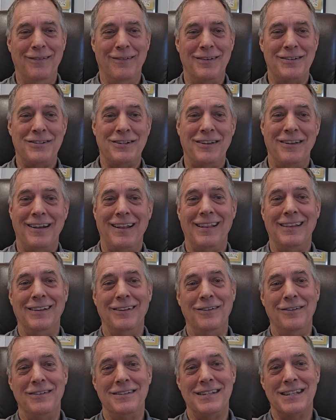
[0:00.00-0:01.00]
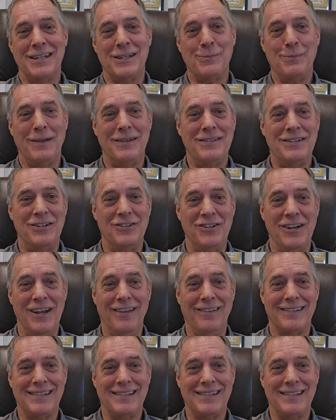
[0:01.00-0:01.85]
which could include 6 months of jail